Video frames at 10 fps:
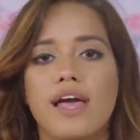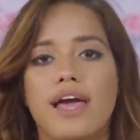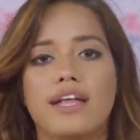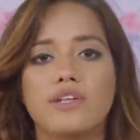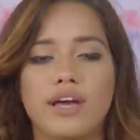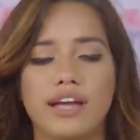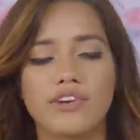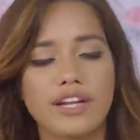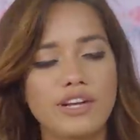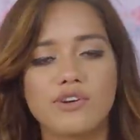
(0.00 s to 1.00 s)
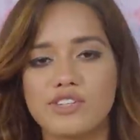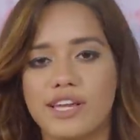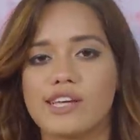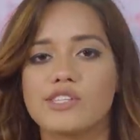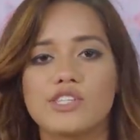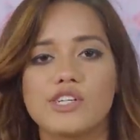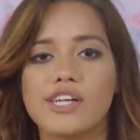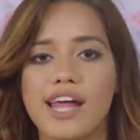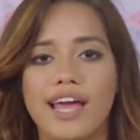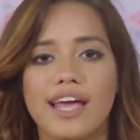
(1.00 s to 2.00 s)
and you get really good
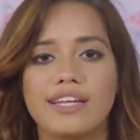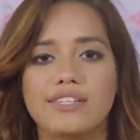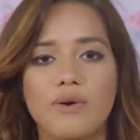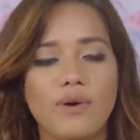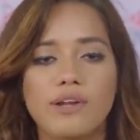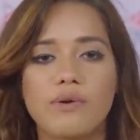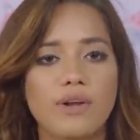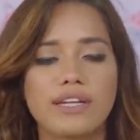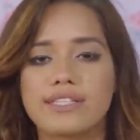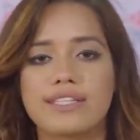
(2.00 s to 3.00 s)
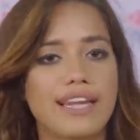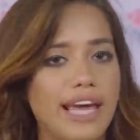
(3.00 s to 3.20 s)
texture, and all in all, it's a